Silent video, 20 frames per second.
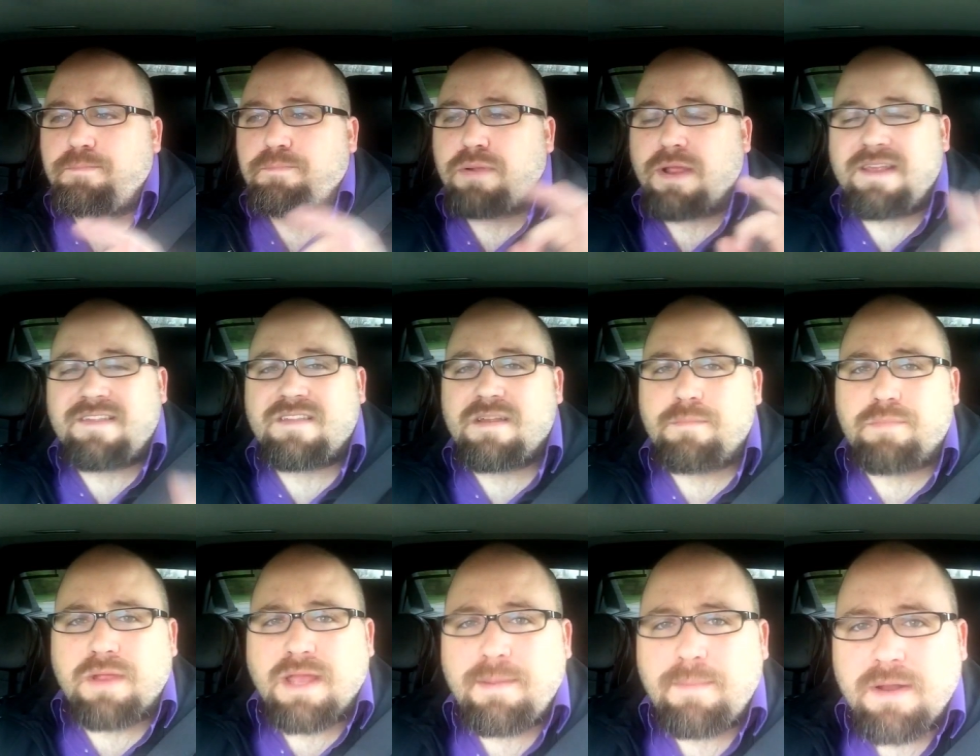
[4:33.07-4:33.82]

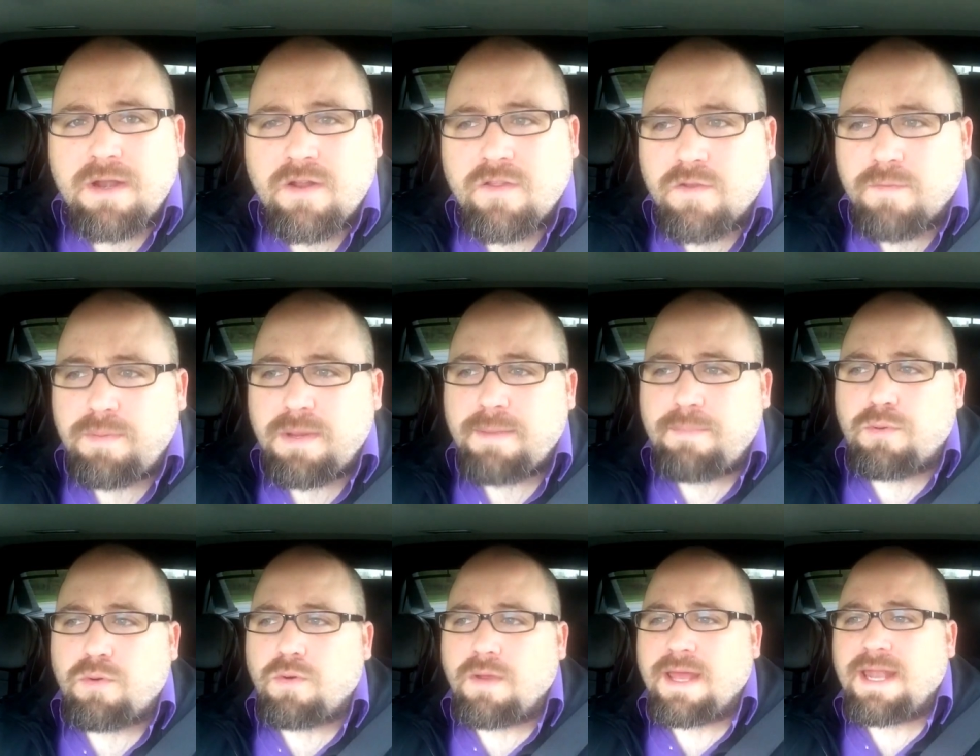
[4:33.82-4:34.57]
placing blame on other
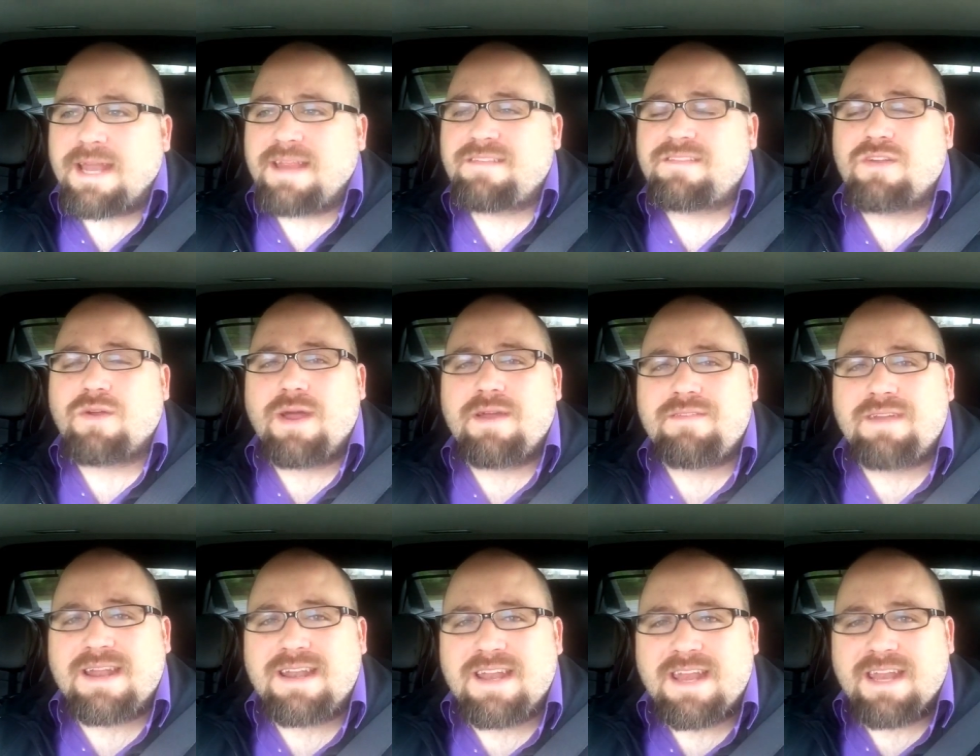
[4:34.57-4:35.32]
people, and I still
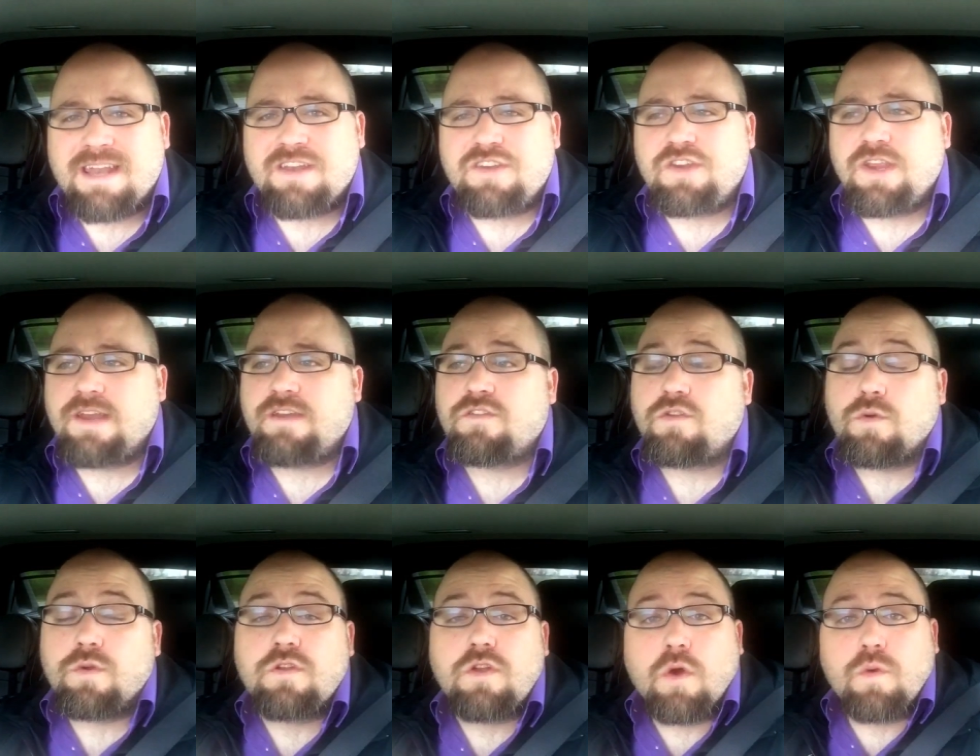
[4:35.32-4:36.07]
have not had a chance
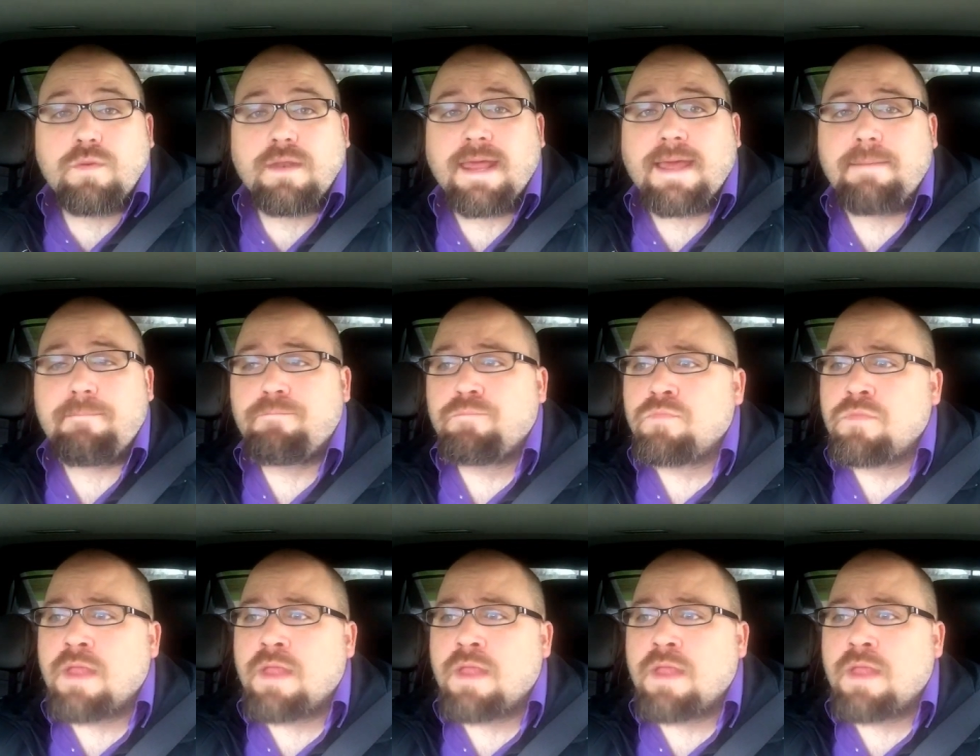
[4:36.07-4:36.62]
to atone that.